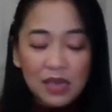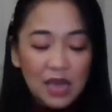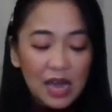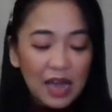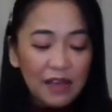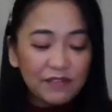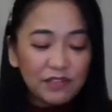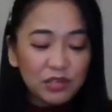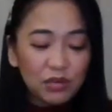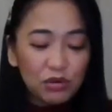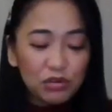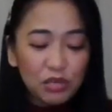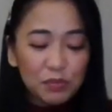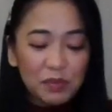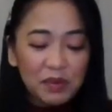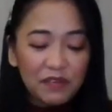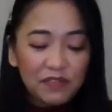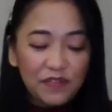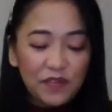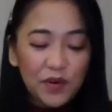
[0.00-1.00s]
I've told you
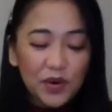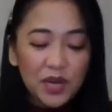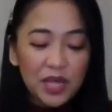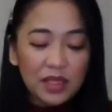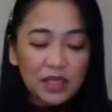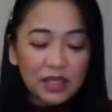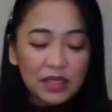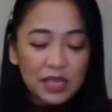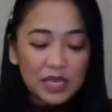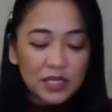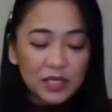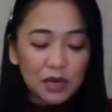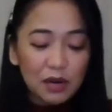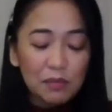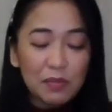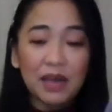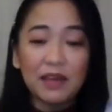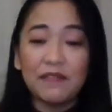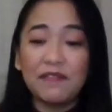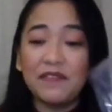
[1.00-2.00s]
before that these are
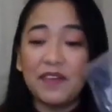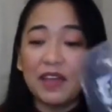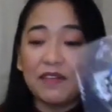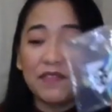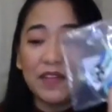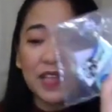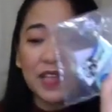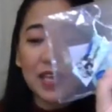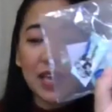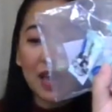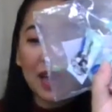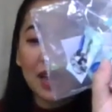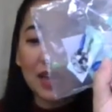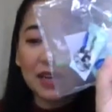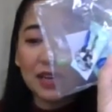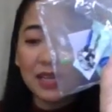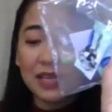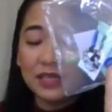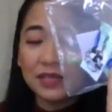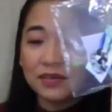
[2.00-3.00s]
my favorite
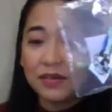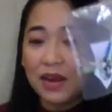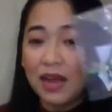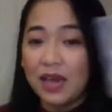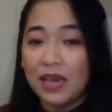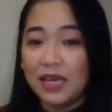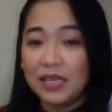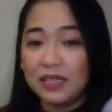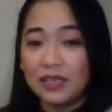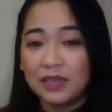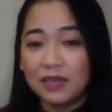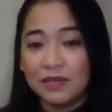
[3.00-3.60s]
candies, right?